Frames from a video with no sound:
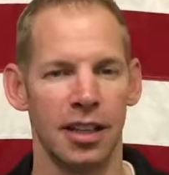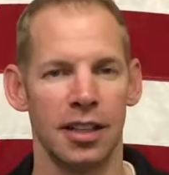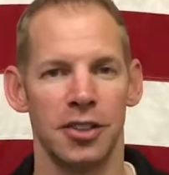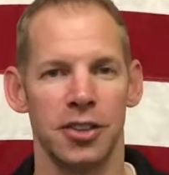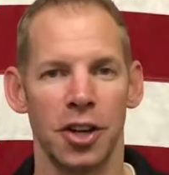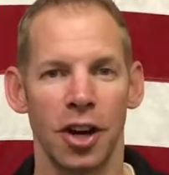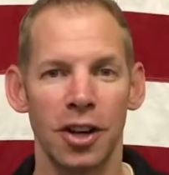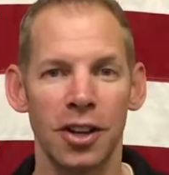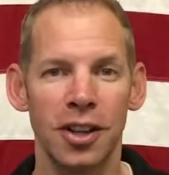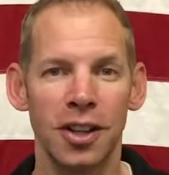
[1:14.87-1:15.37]

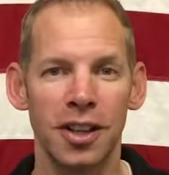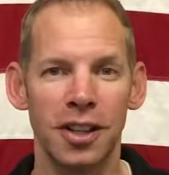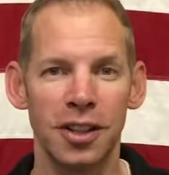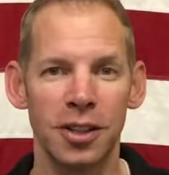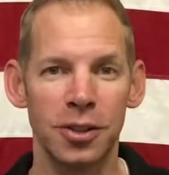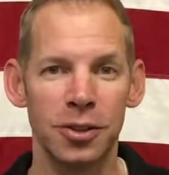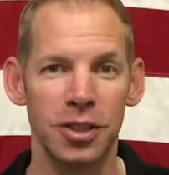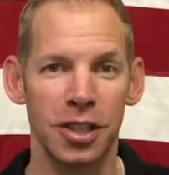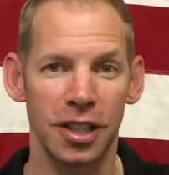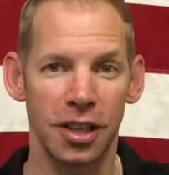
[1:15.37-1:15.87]
Charlie and
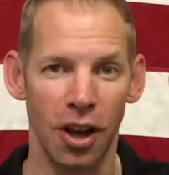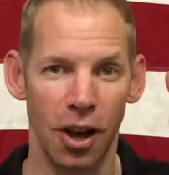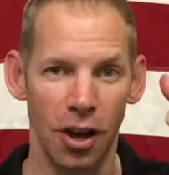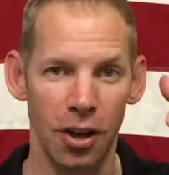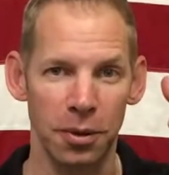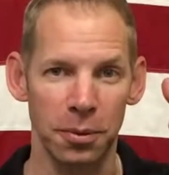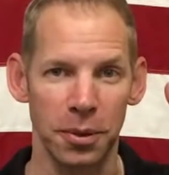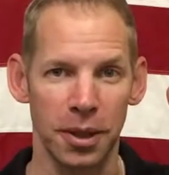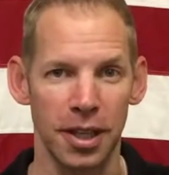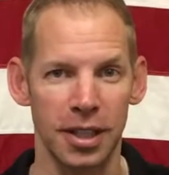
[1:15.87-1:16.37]
Lucy
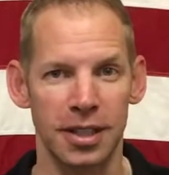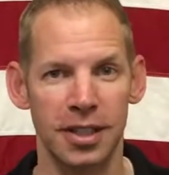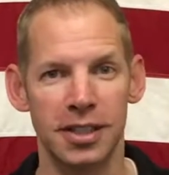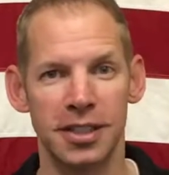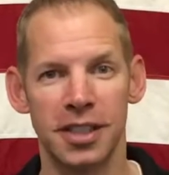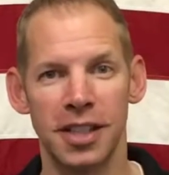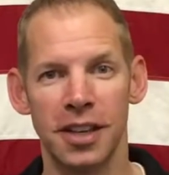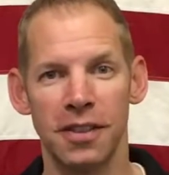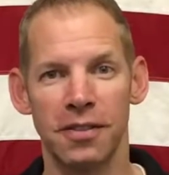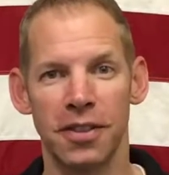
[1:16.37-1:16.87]
called me to
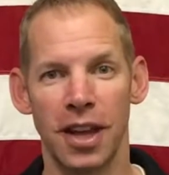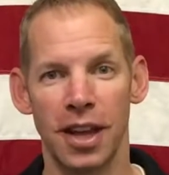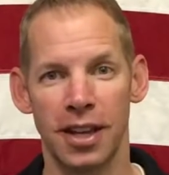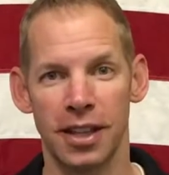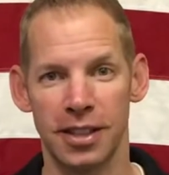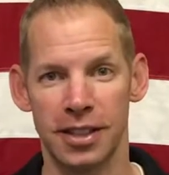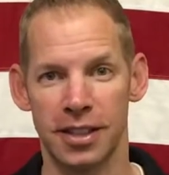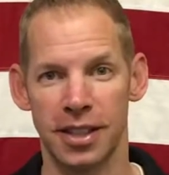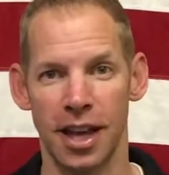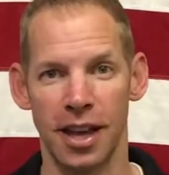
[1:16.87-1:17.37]
see if they
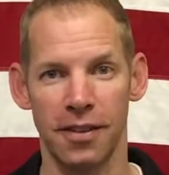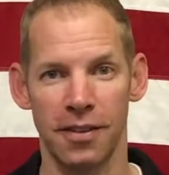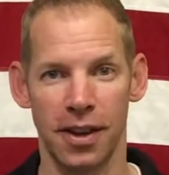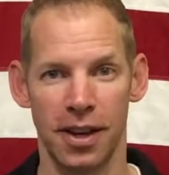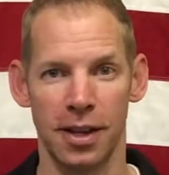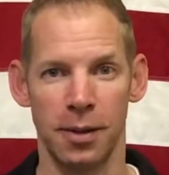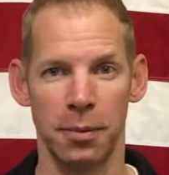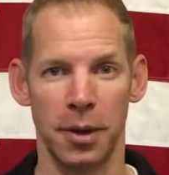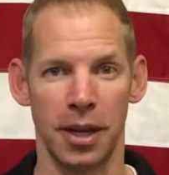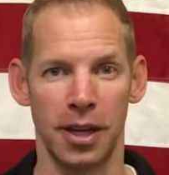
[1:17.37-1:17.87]
could save
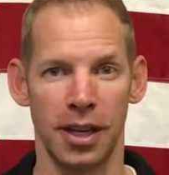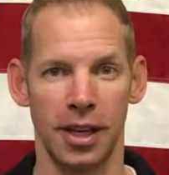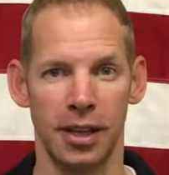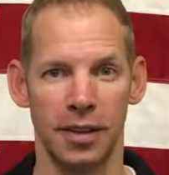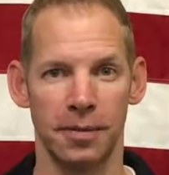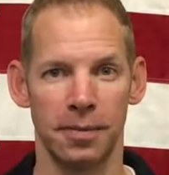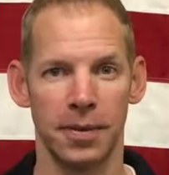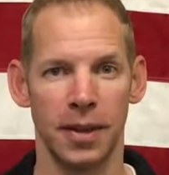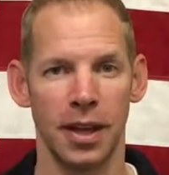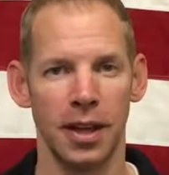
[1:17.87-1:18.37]
any money.
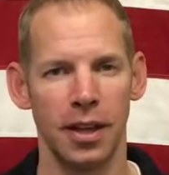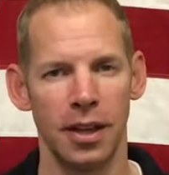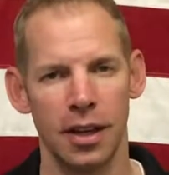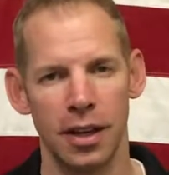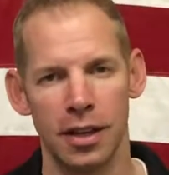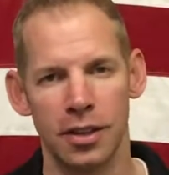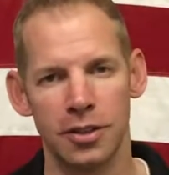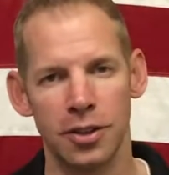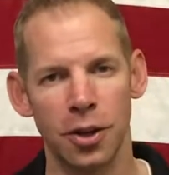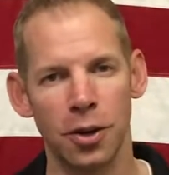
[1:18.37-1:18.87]

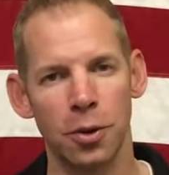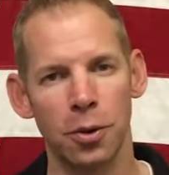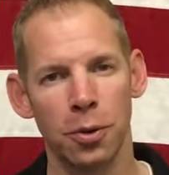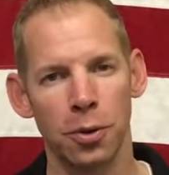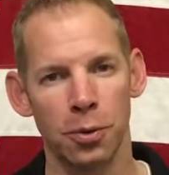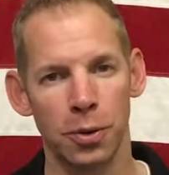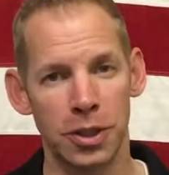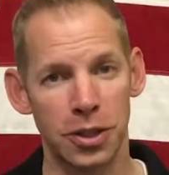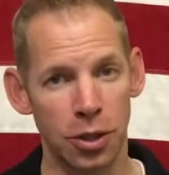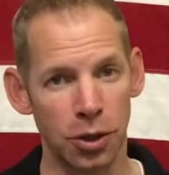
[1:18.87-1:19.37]
So
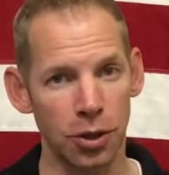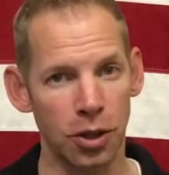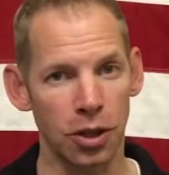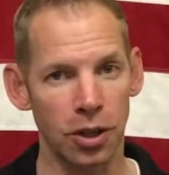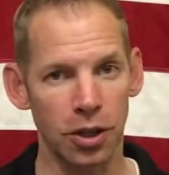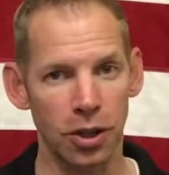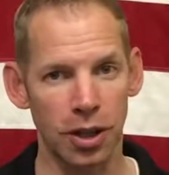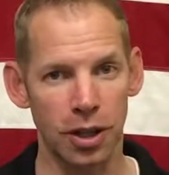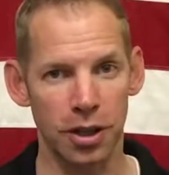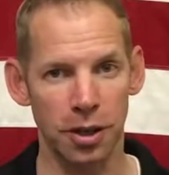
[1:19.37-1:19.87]
we took a
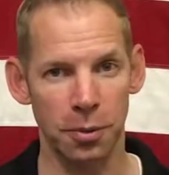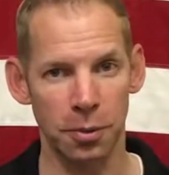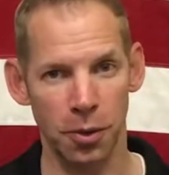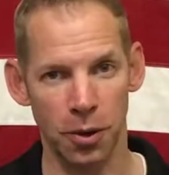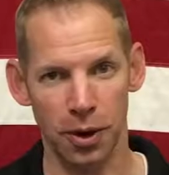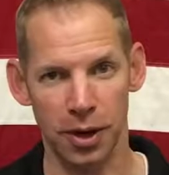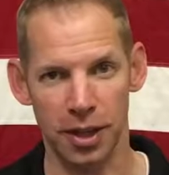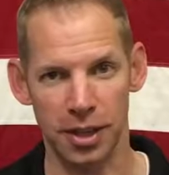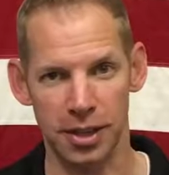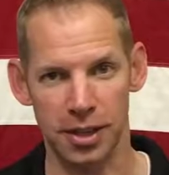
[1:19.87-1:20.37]
look at their
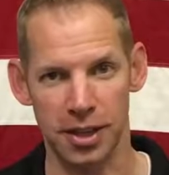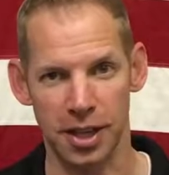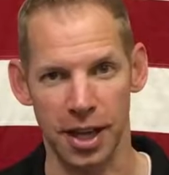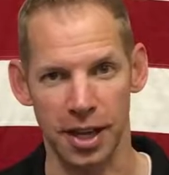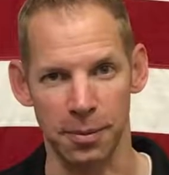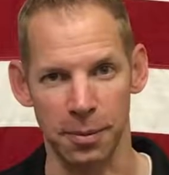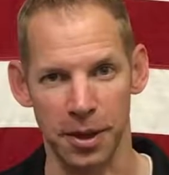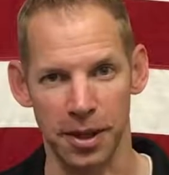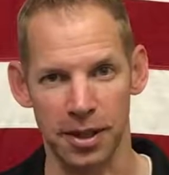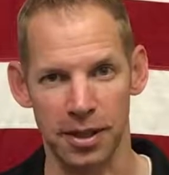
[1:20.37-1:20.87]
mortgage
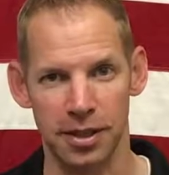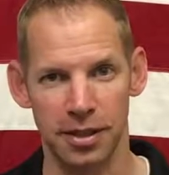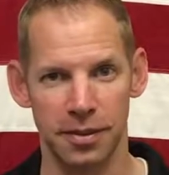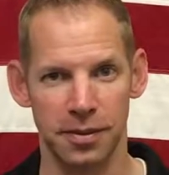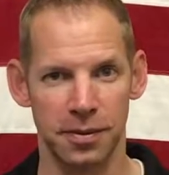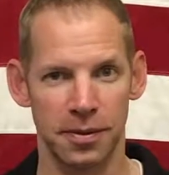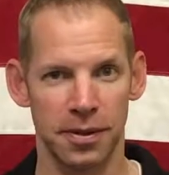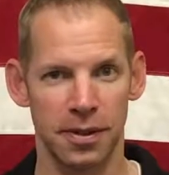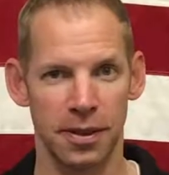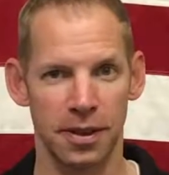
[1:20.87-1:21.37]
statement,
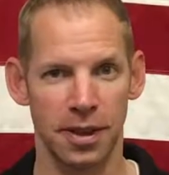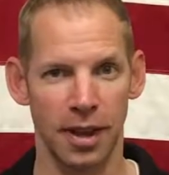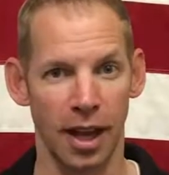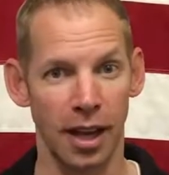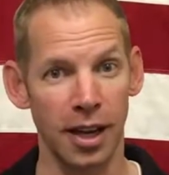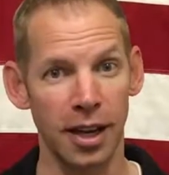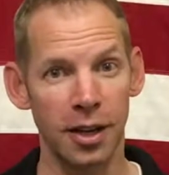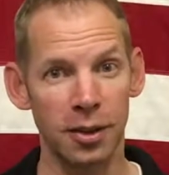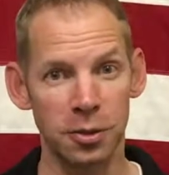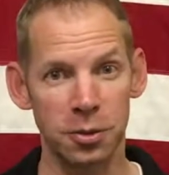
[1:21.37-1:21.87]

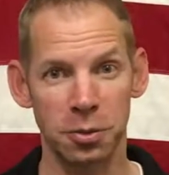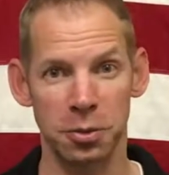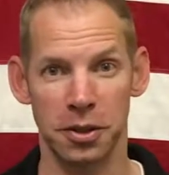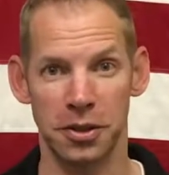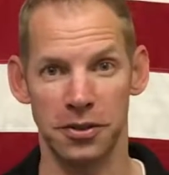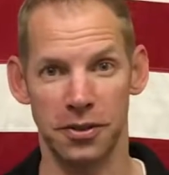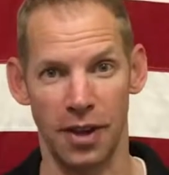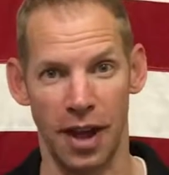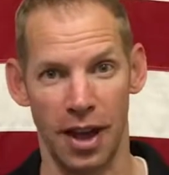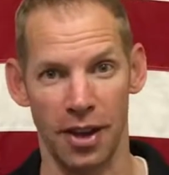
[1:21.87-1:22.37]
and here's what we
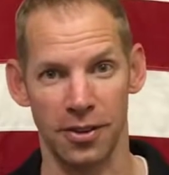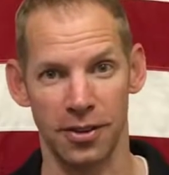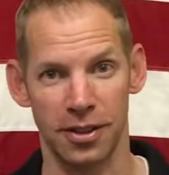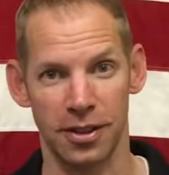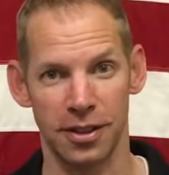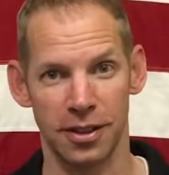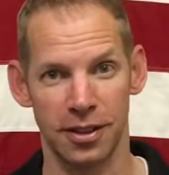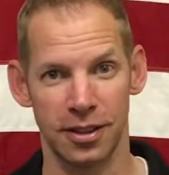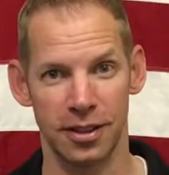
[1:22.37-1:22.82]
found.